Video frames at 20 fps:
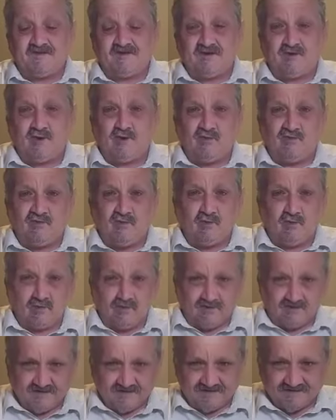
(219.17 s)
go
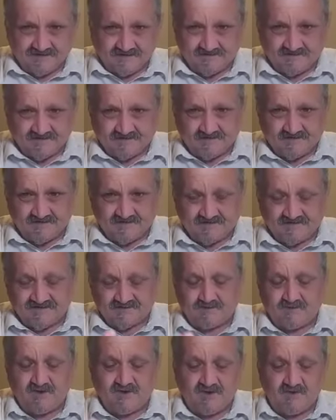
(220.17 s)
forward in something,
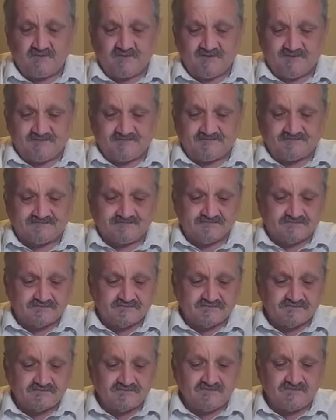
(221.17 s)
experiment
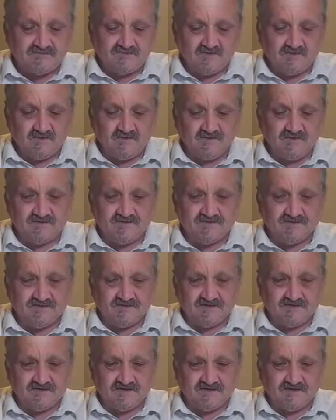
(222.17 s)

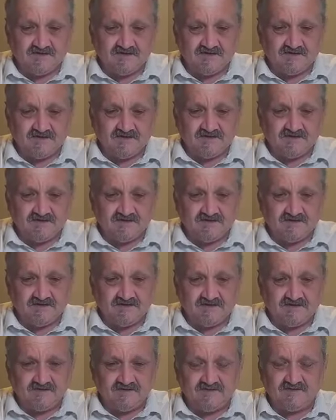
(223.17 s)
with
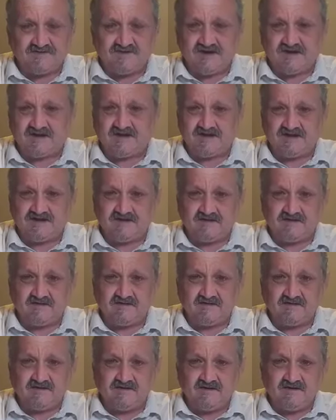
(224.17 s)
a new technique
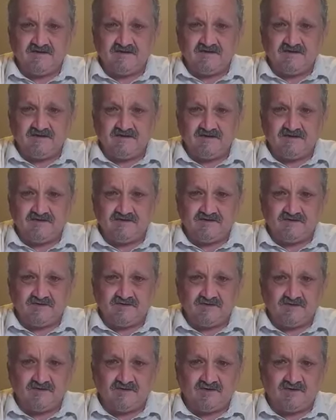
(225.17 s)

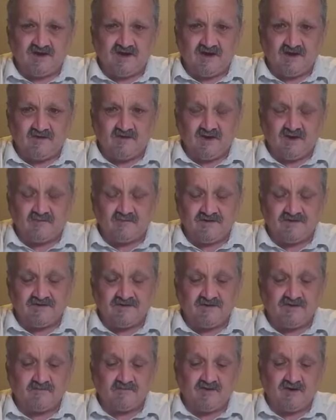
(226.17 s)
in your diorama
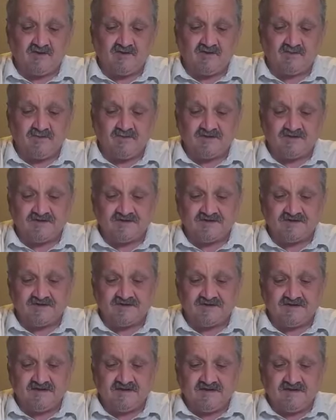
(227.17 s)
and model
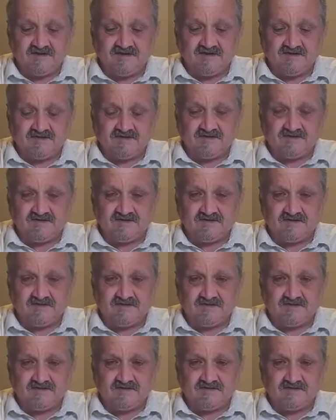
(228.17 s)
building,
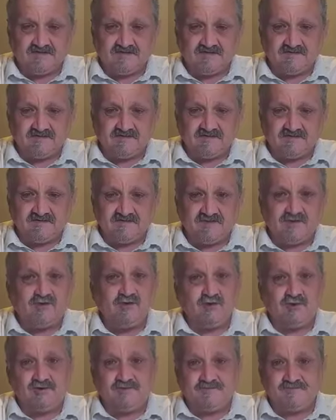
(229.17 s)
uh,
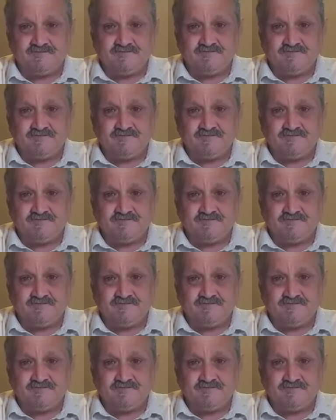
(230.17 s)
do it.